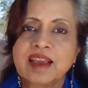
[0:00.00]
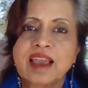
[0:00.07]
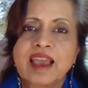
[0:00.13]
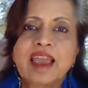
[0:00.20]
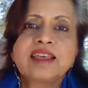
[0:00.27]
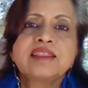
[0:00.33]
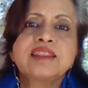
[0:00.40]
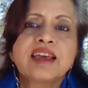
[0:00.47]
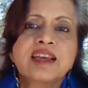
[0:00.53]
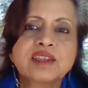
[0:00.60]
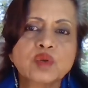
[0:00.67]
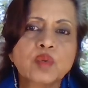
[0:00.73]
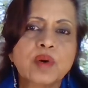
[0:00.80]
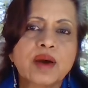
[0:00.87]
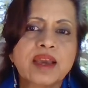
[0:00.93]
and
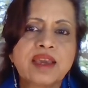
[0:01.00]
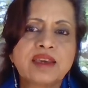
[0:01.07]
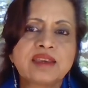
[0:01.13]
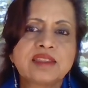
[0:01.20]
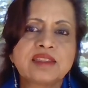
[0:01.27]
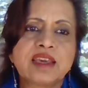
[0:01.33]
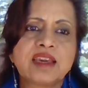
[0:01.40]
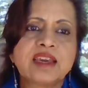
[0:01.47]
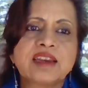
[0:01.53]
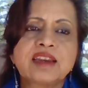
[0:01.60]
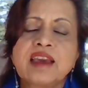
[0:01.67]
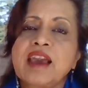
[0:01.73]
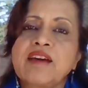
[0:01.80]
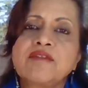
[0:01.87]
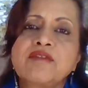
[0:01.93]
that's why they can
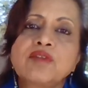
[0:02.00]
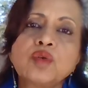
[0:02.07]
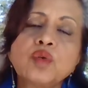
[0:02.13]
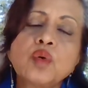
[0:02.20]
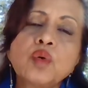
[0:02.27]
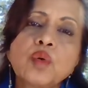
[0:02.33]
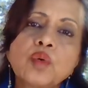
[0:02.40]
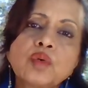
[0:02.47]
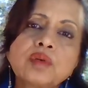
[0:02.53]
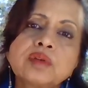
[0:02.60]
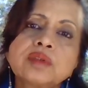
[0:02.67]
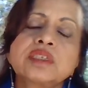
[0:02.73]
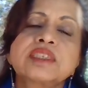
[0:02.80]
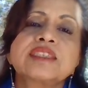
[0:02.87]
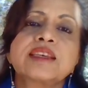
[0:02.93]
have no
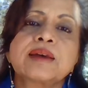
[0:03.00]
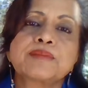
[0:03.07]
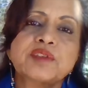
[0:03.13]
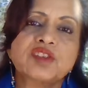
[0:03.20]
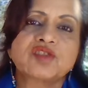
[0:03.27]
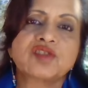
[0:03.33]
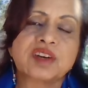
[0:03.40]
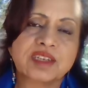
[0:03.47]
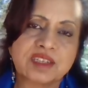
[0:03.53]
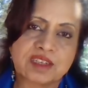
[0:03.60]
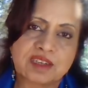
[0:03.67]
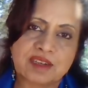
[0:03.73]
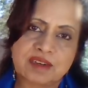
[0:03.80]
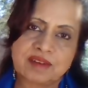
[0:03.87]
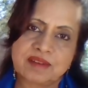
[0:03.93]
substructure.